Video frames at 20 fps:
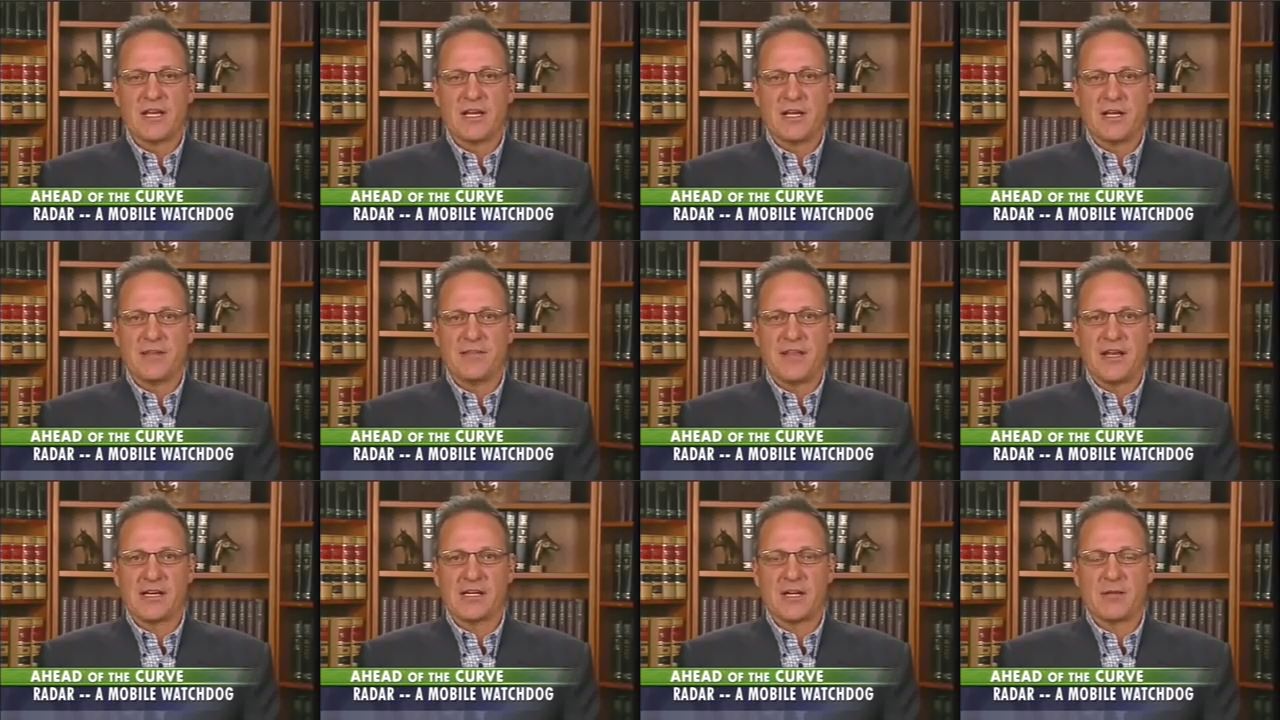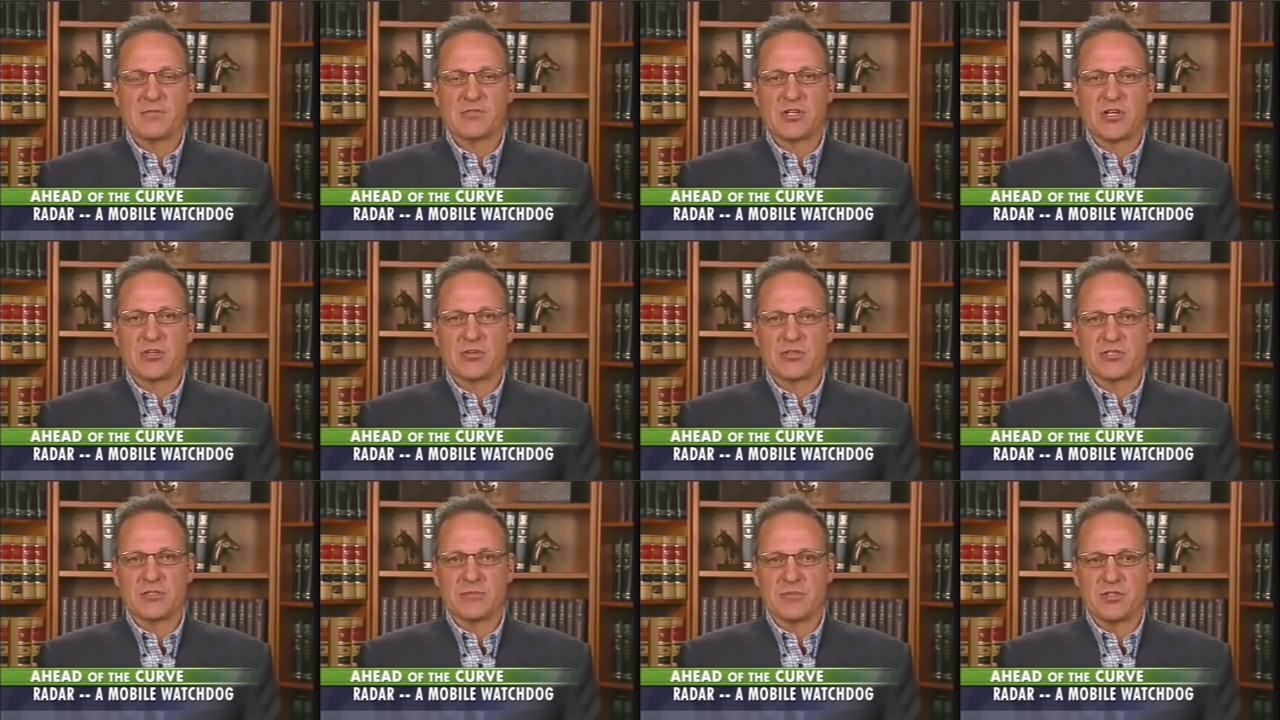That comes
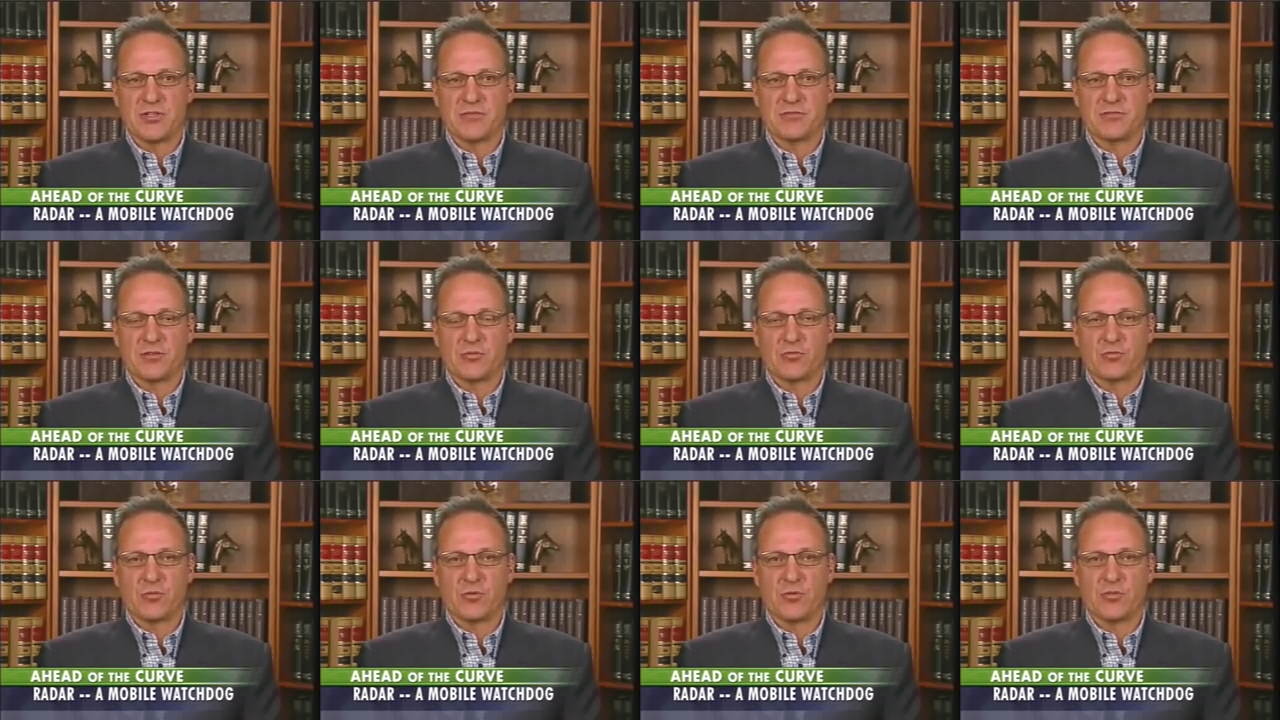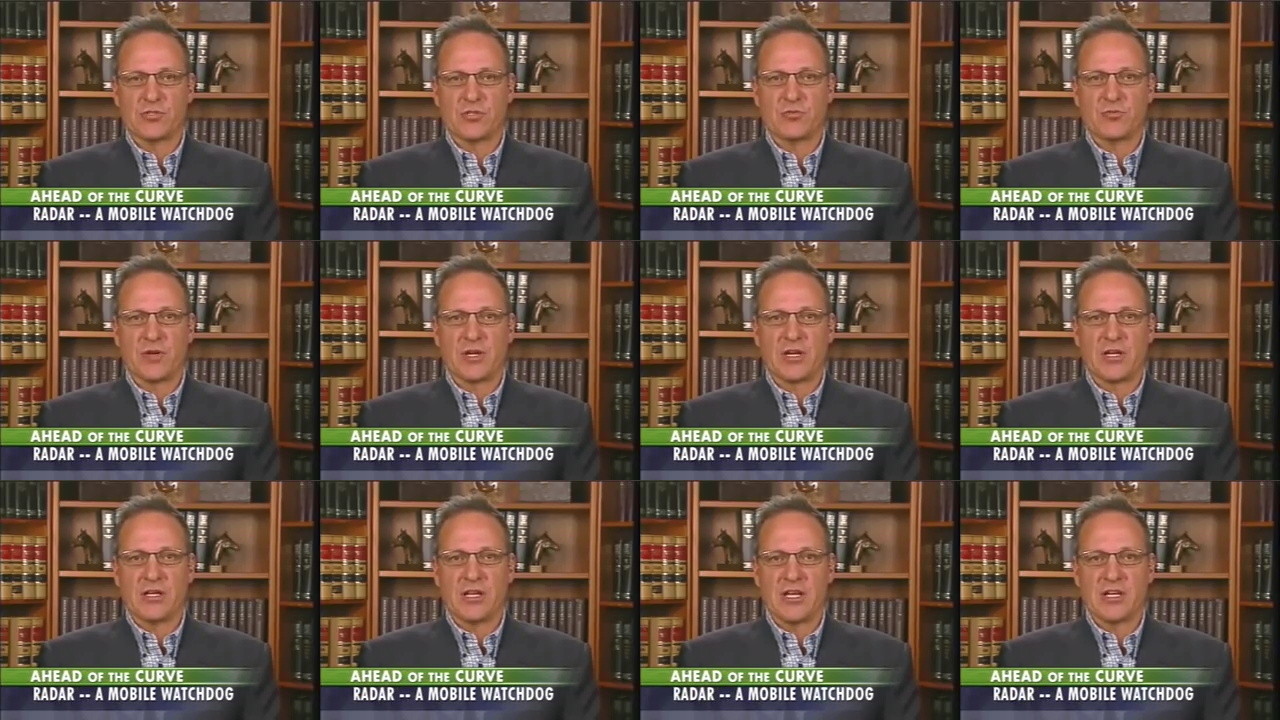under some different rules and
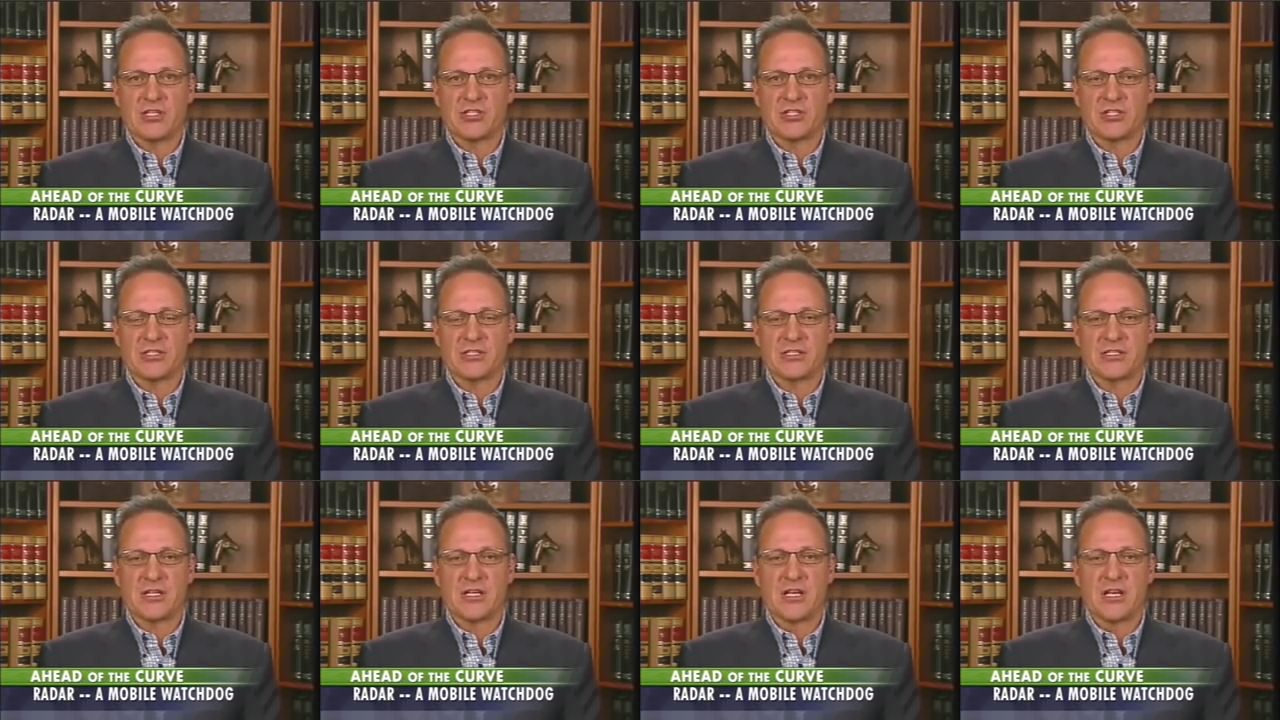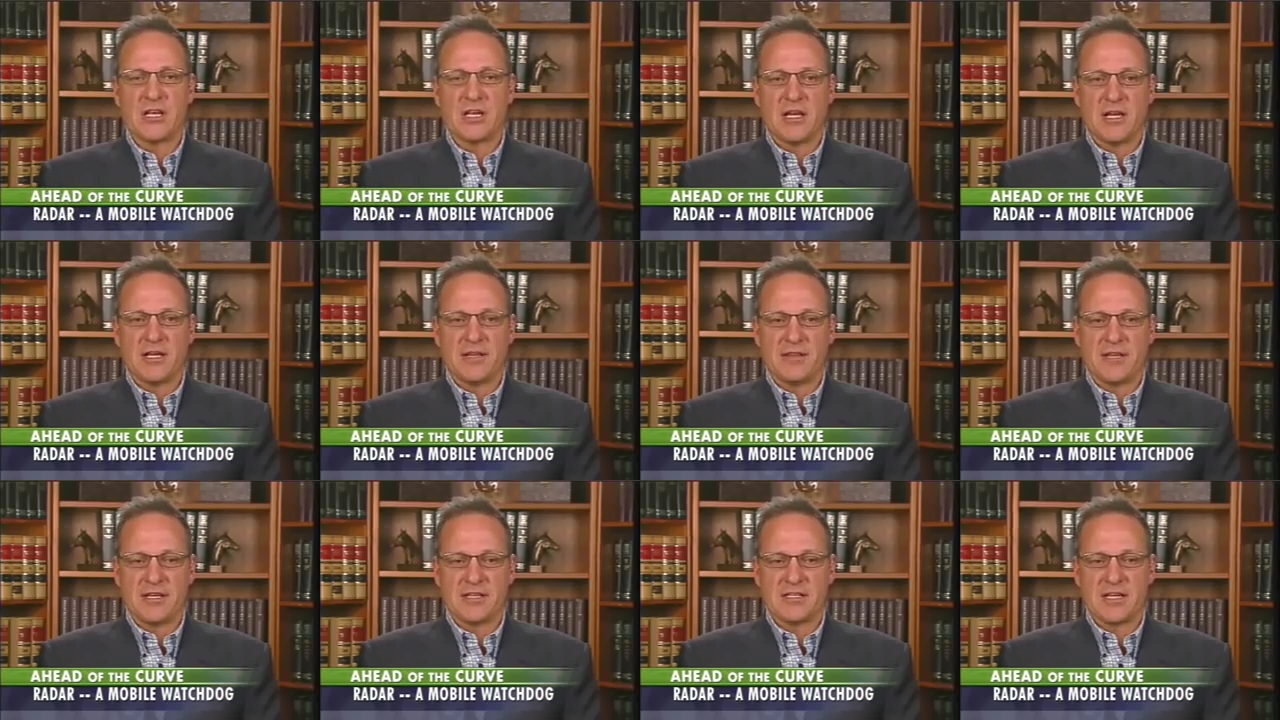regulations
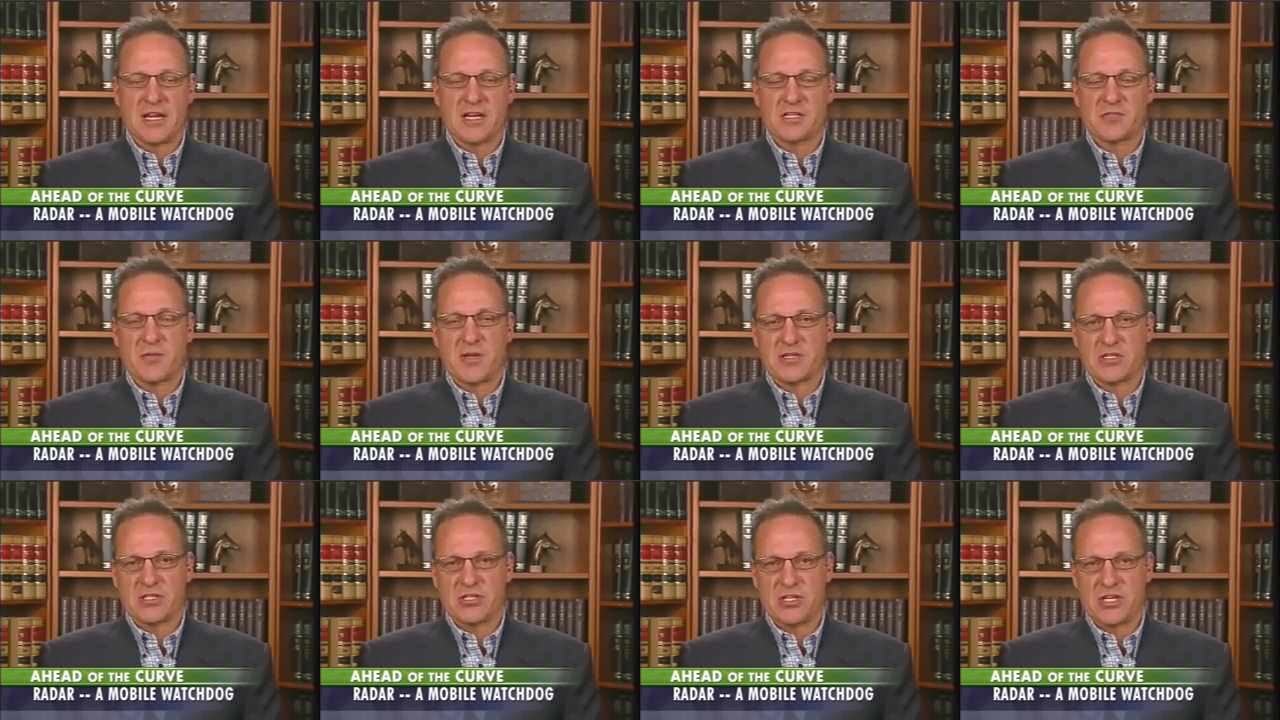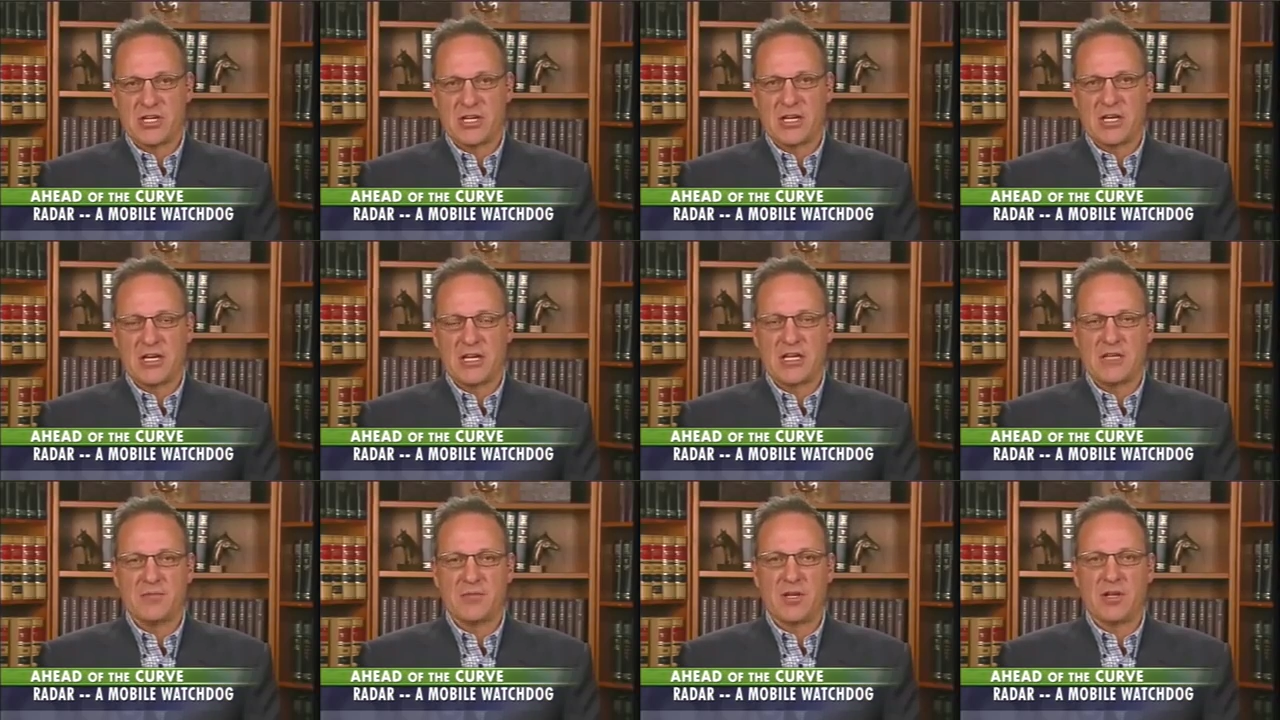than text messaging and
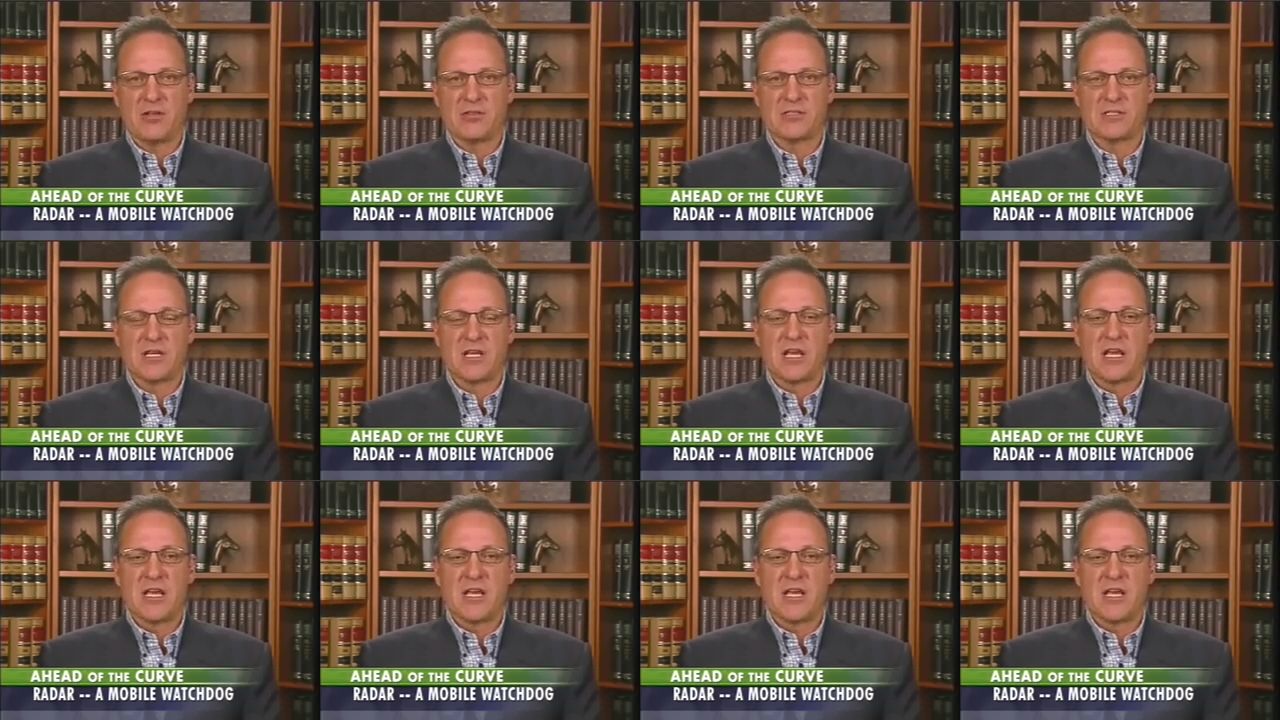emails.